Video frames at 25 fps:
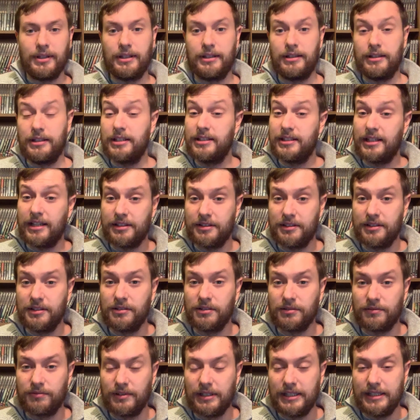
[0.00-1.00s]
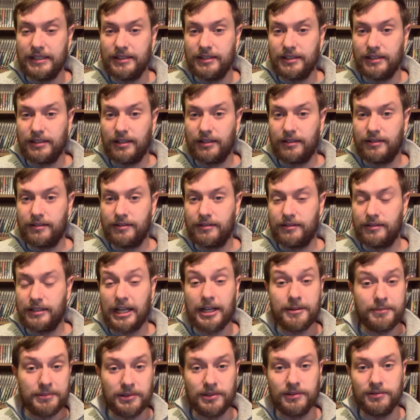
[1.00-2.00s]
This actually got released in a
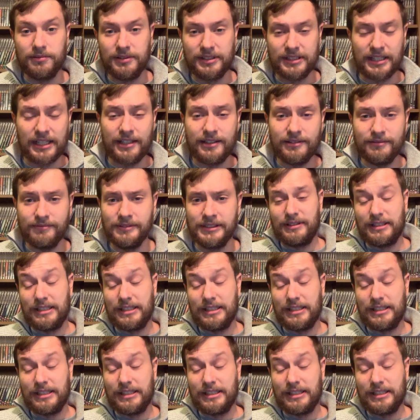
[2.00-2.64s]
Dapol set,